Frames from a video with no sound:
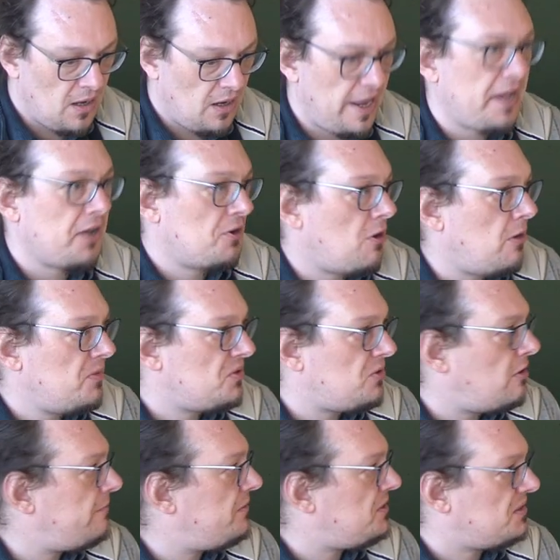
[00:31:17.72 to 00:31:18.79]
Like a normal
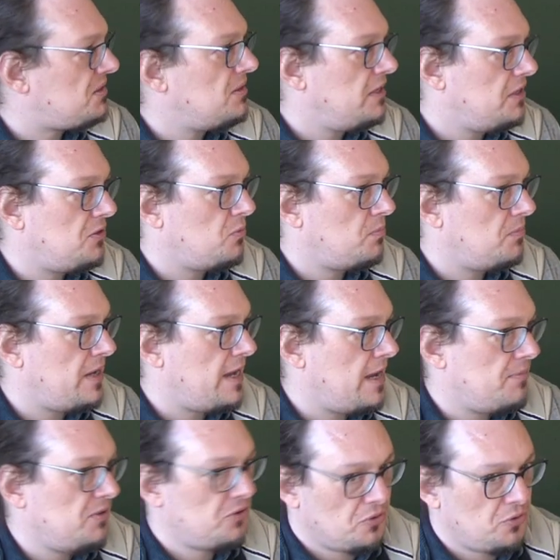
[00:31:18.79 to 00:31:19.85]
server doesn't need to be
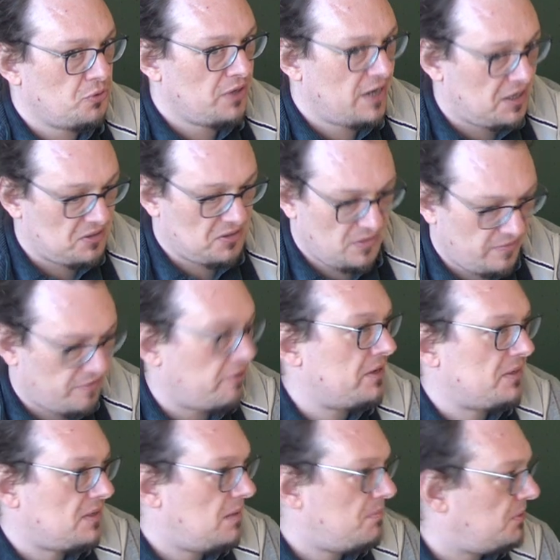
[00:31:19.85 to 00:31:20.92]
able to do NAT, for
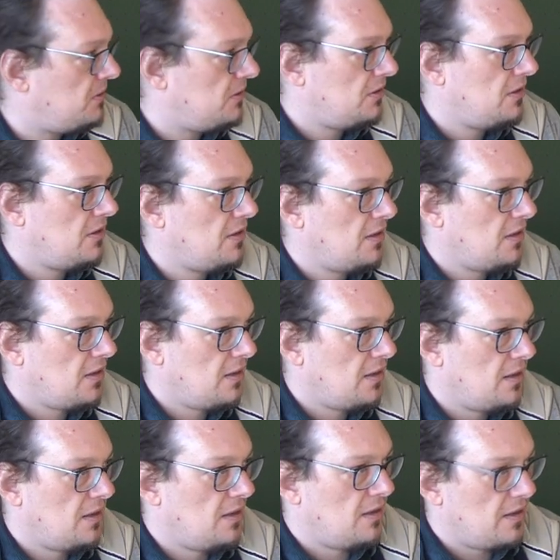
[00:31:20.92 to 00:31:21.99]
example.
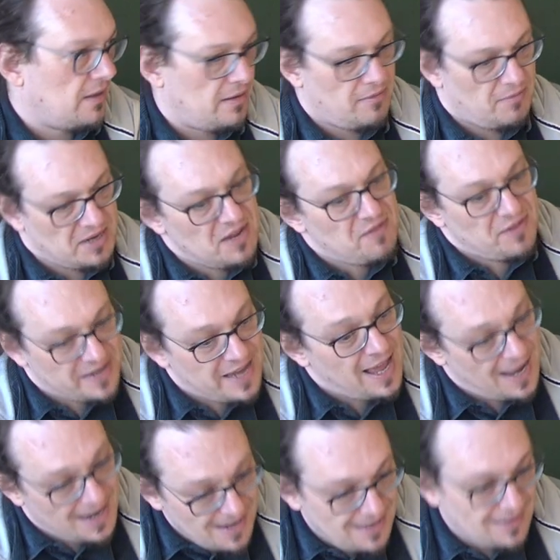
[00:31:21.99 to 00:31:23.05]
But if it
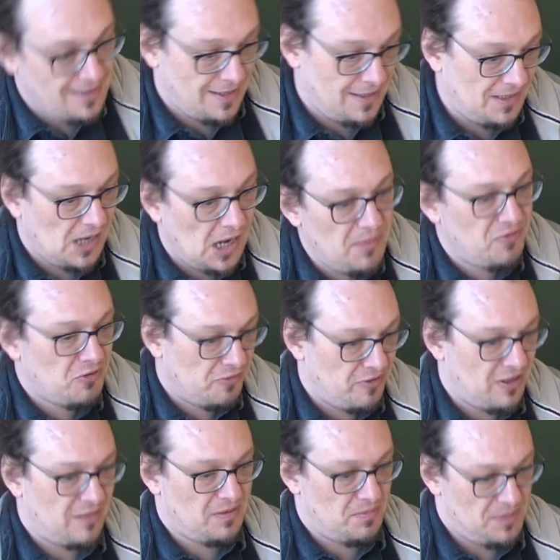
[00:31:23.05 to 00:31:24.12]
can, it's helpful
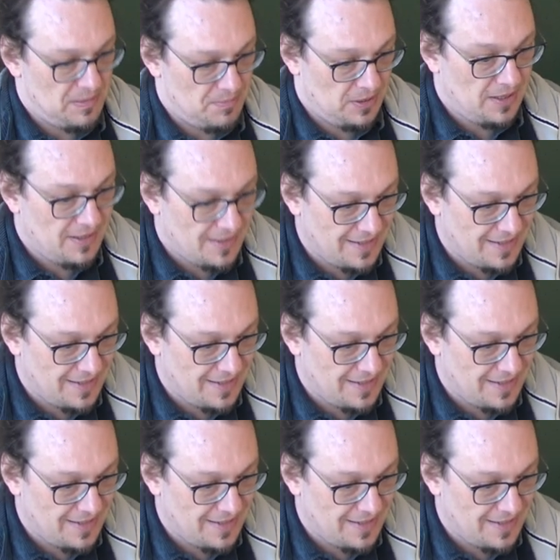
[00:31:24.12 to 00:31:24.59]
for other people.